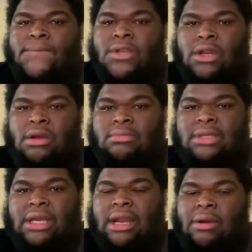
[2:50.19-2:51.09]
You know what I'm
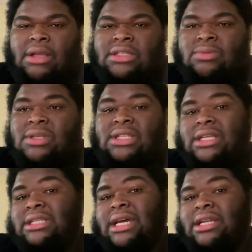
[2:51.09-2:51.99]
saying? I just wasn't
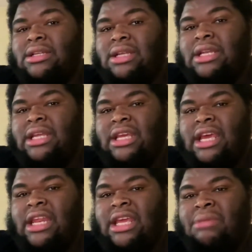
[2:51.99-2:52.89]
excited. It
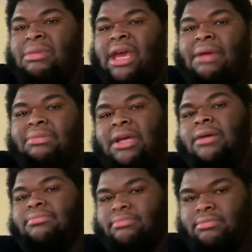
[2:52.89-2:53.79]
didn't get me amped
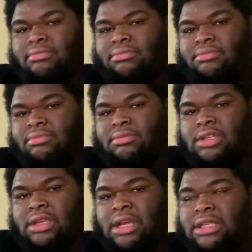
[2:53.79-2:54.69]
up.
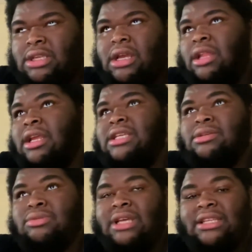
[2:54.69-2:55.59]
And unless it
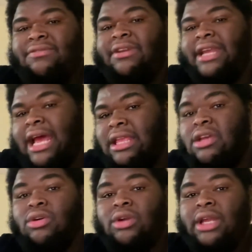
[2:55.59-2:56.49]
was like the finale,
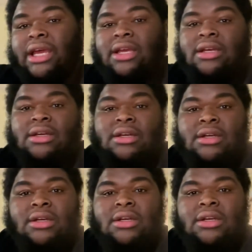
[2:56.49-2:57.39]
or like,
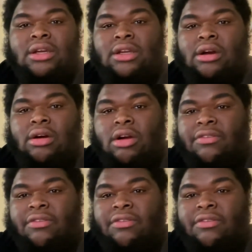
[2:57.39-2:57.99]
or